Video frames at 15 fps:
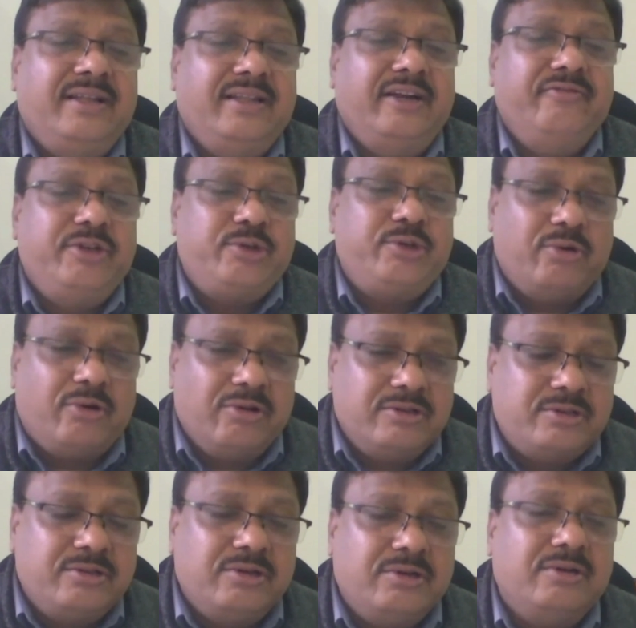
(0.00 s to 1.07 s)
that we should
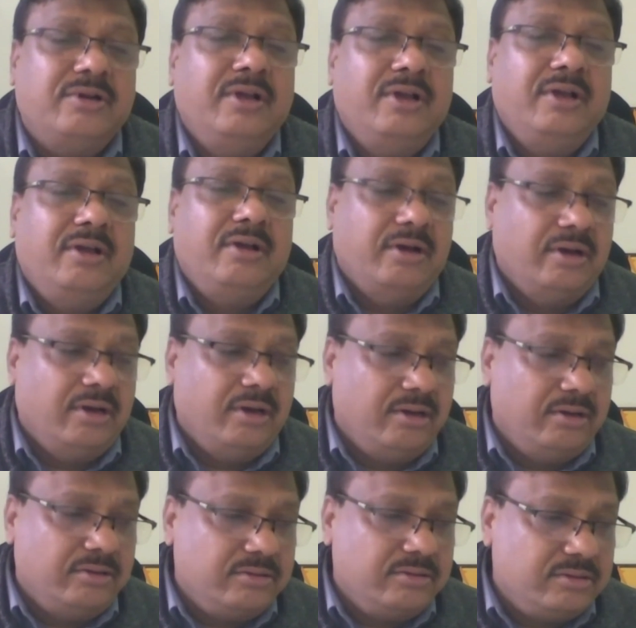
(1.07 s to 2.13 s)
also
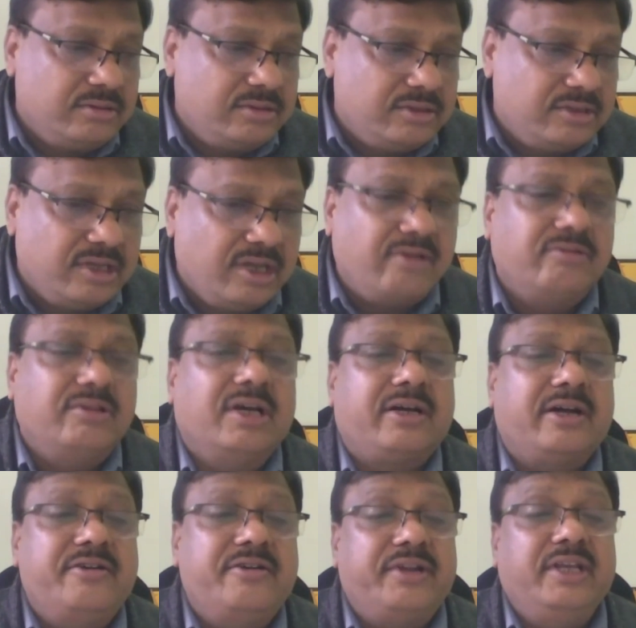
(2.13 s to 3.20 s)
uh, serve the
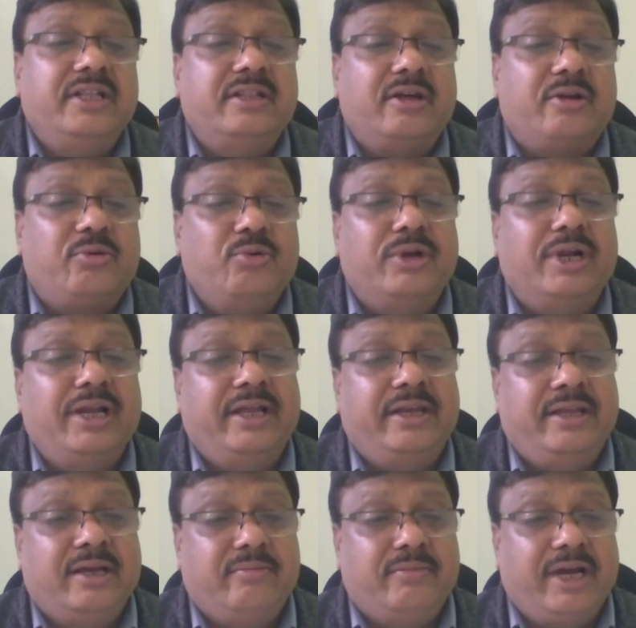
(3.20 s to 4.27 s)
country in the rural
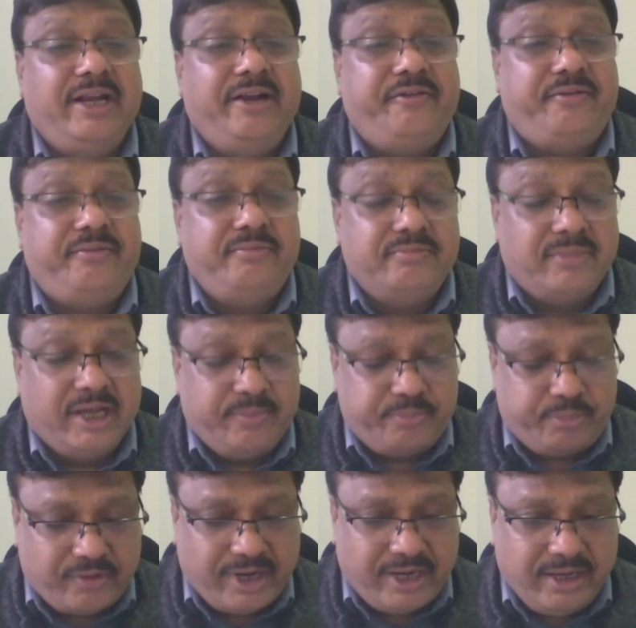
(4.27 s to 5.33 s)
area by, by
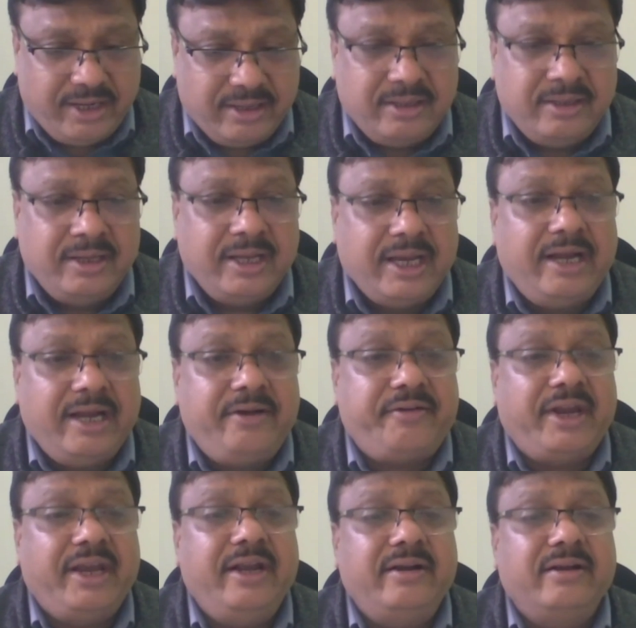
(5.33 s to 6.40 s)
providing a
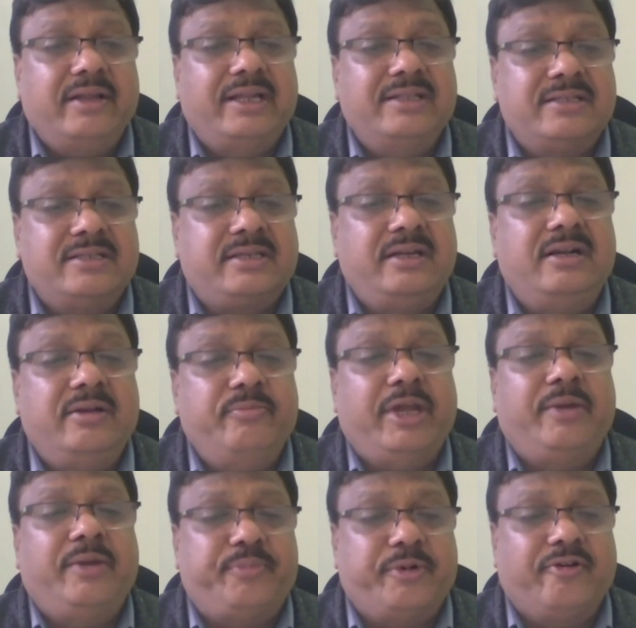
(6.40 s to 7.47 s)
trained and skilled
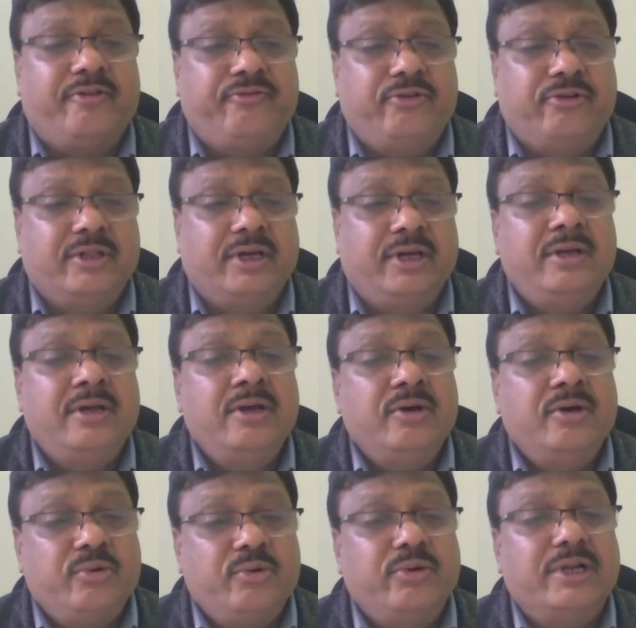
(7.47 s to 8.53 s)
manpower for the
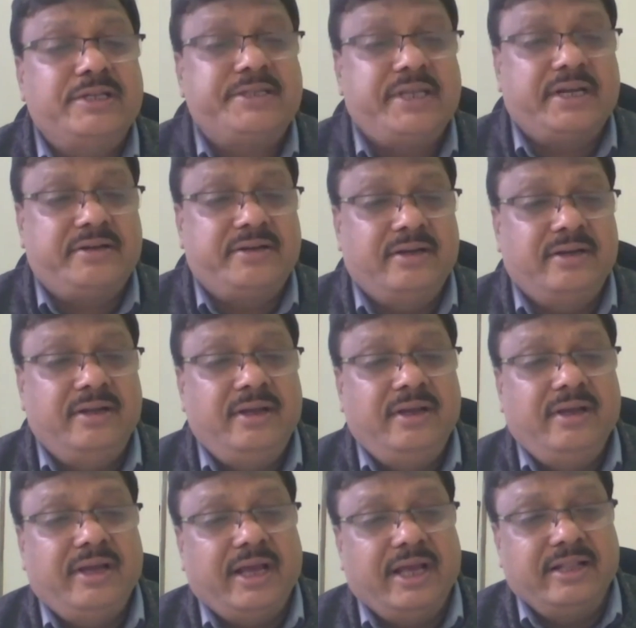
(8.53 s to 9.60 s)
rural sector.
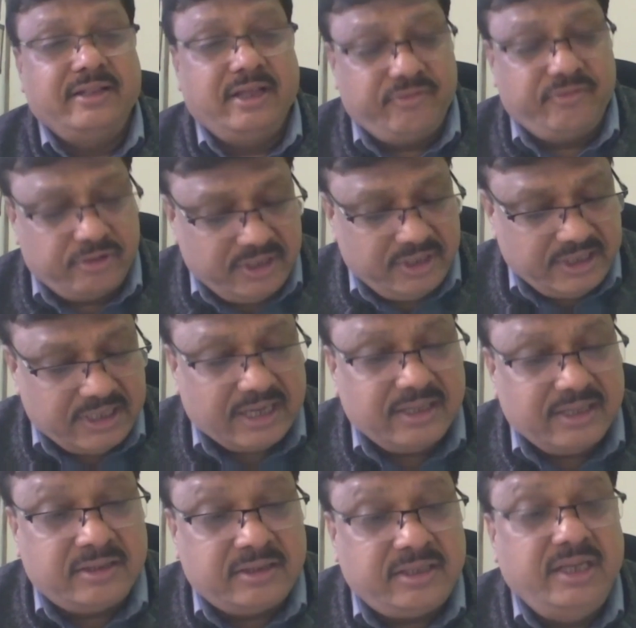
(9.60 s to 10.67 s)
And therefore, these are
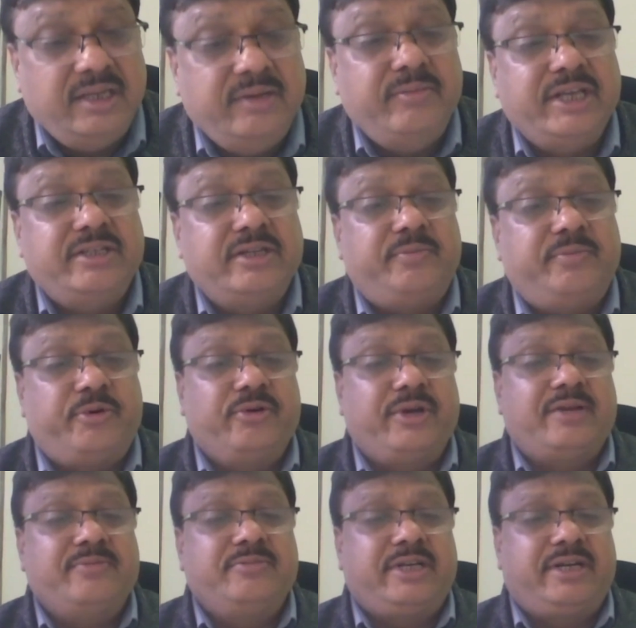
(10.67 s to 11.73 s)
the three major
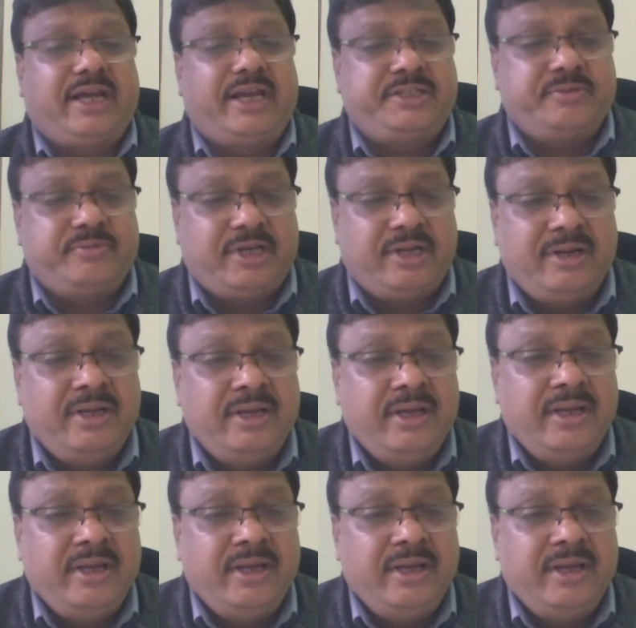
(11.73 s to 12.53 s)
programs at IHMR.